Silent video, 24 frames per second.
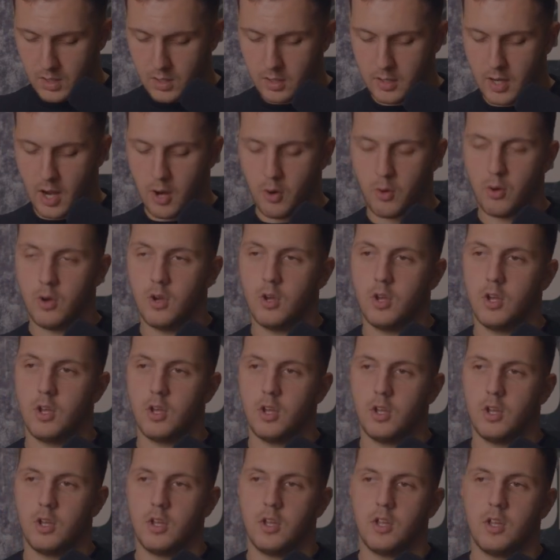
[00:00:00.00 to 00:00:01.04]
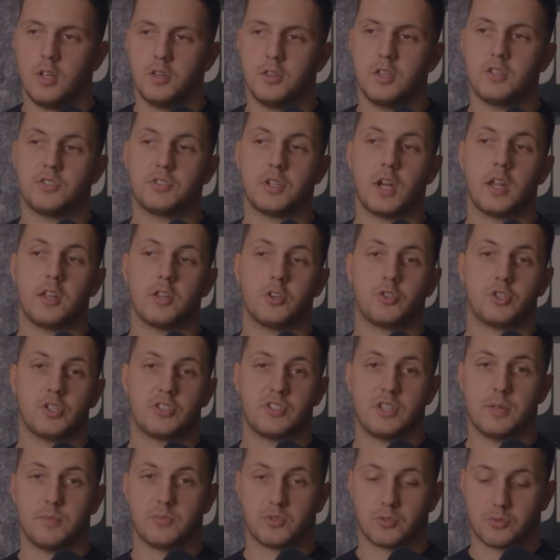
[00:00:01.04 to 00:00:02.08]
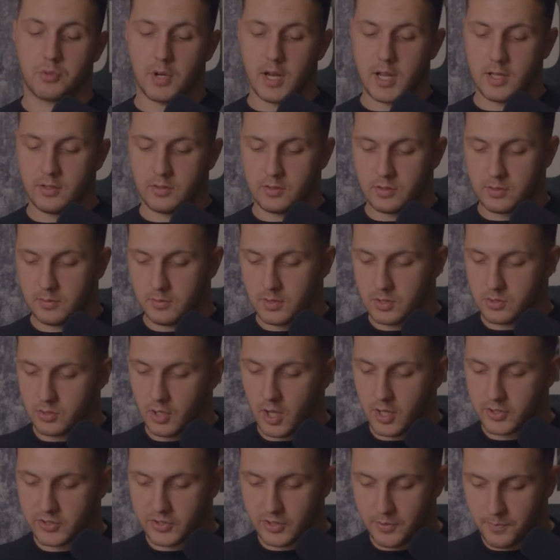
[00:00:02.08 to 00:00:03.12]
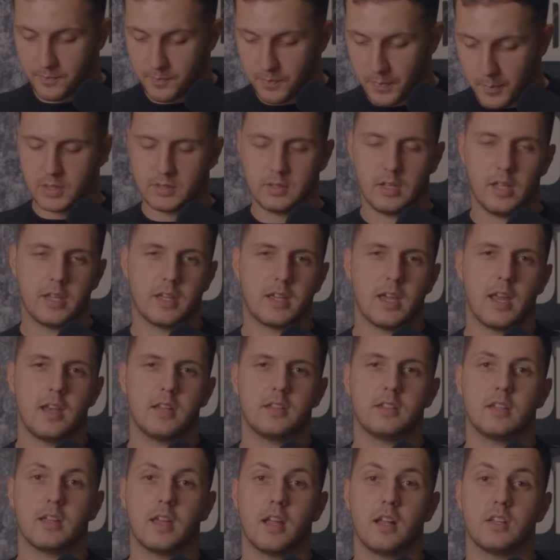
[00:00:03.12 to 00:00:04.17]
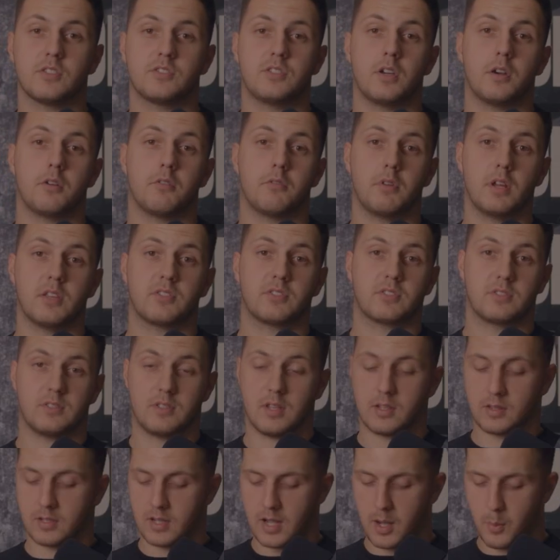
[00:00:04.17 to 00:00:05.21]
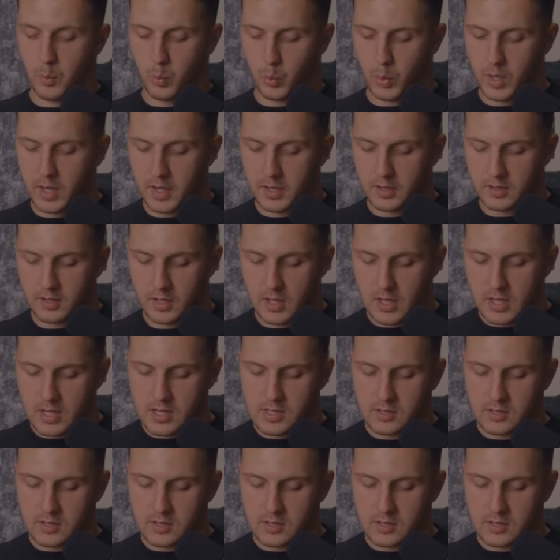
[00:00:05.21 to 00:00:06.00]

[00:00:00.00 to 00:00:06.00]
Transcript: Now, this strategy seems great, it's awesome, but like anything else, there are risks that come with it.